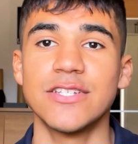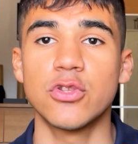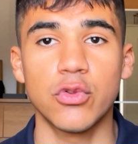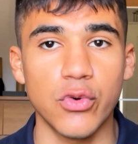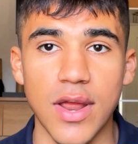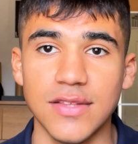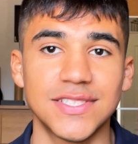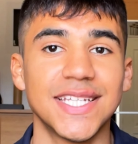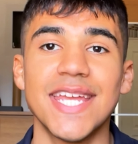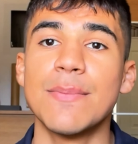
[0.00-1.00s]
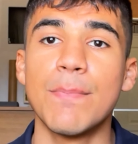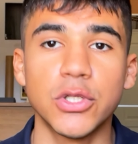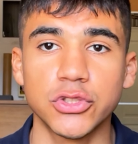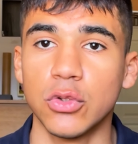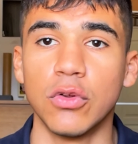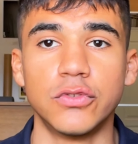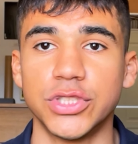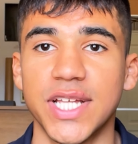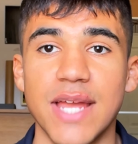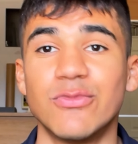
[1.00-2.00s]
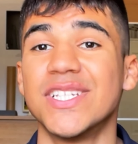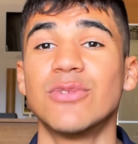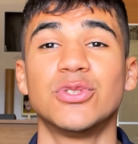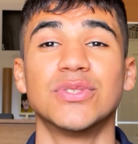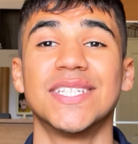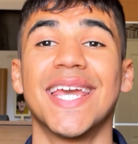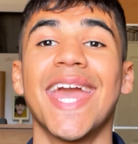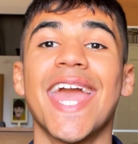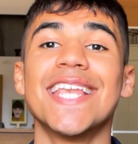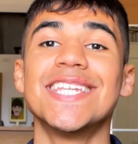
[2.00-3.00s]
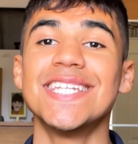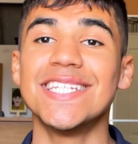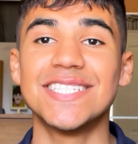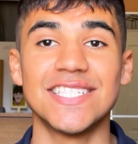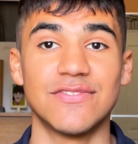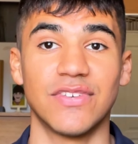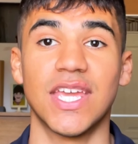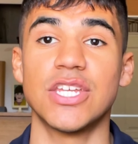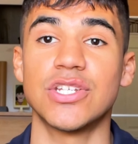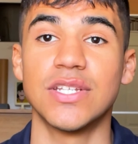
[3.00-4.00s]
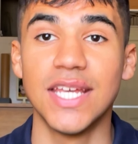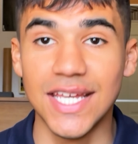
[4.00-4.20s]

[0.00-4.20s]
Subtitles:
strength, gain muscle over time without using any intensification